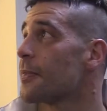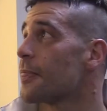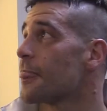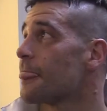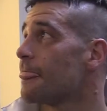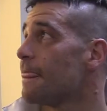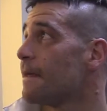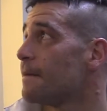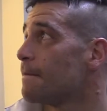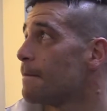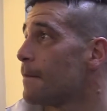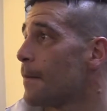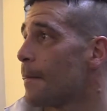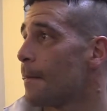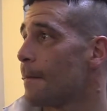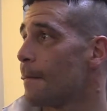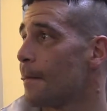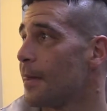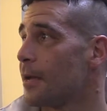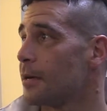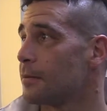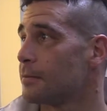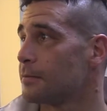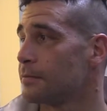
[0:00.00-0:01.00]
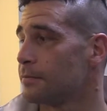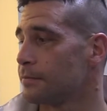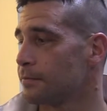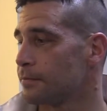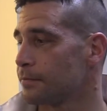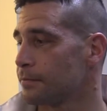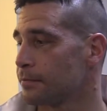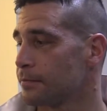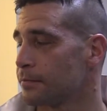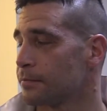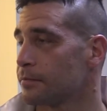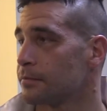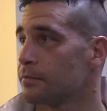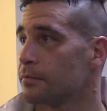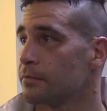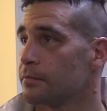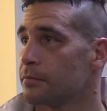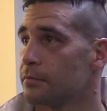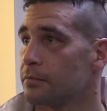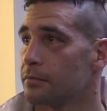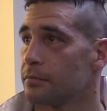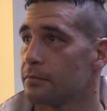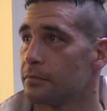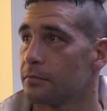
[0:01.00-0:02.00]
Just one regard quickly with
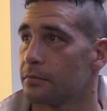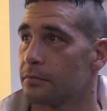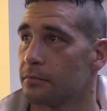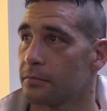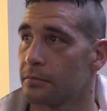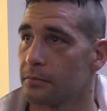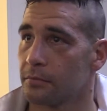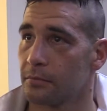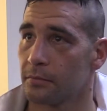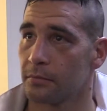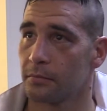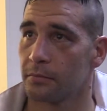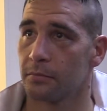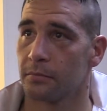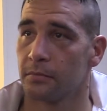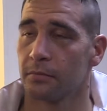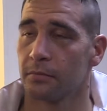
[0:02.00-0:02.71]
regard to that. So